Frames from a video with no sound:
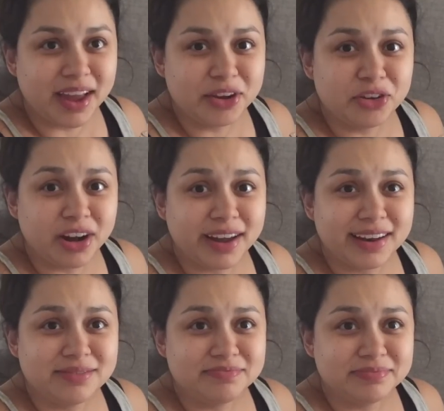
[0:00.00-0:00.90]
I
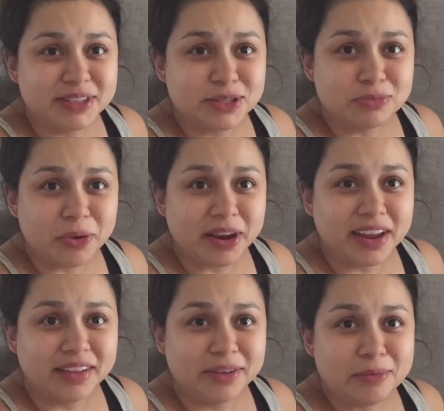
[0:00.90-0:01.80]
cried this
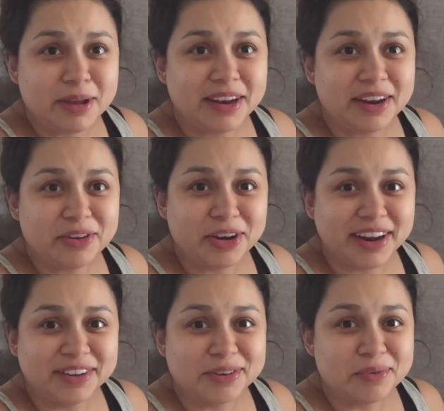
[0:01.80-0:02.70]
morning a little bit, and I
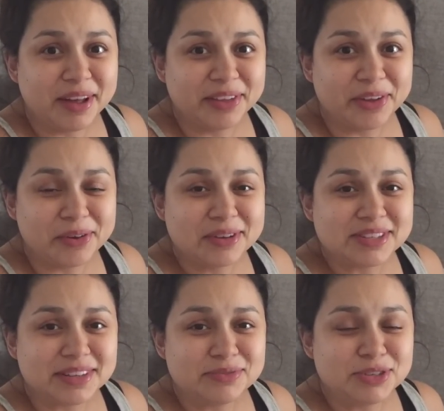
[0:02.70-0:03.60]
cried a little while ago
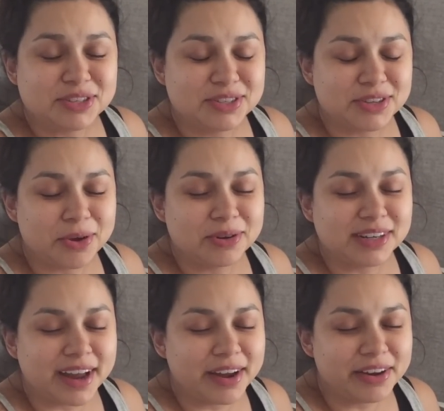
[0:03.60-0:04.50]
because I'm just so
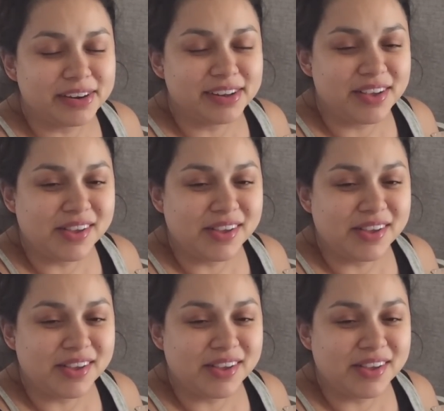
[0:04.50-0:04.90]
tired.